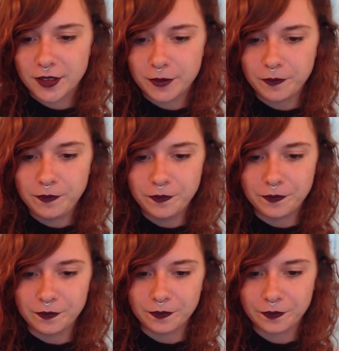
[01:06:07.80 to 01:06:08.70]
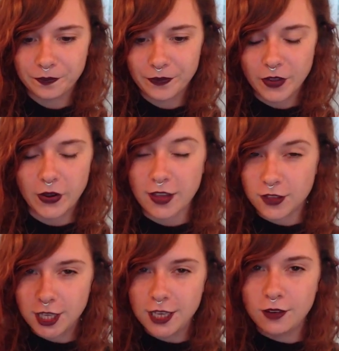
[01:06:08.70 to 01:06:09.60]
Okay, The
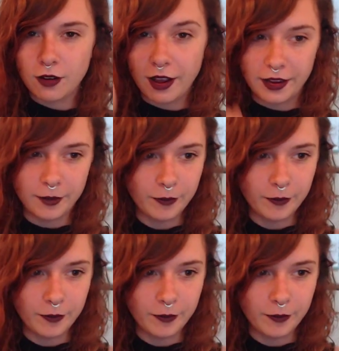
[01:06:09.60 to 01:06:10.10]
Heat Ray.